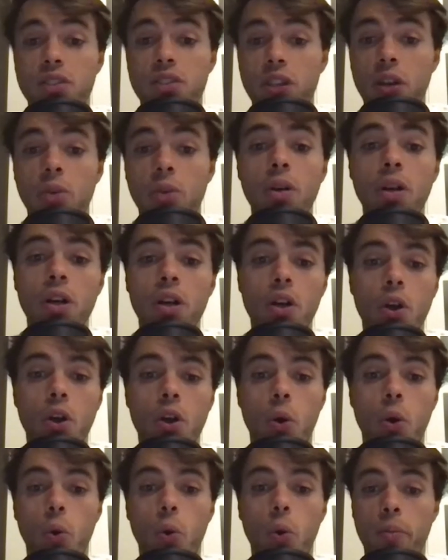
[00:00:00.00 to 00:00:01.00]
So
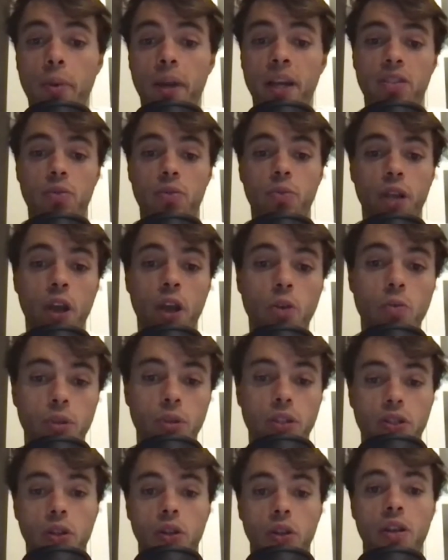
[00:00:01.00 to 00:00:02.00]
all the best, and we hope
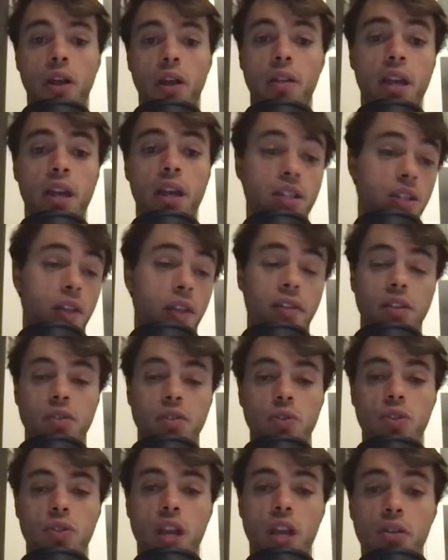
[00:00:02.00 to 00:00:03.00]
it's nothing
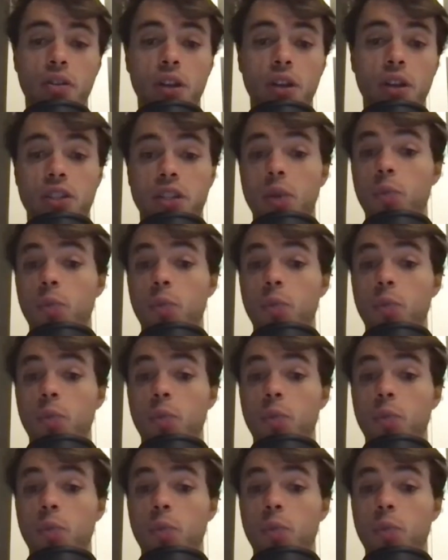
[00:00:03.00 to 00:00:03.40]
too serious.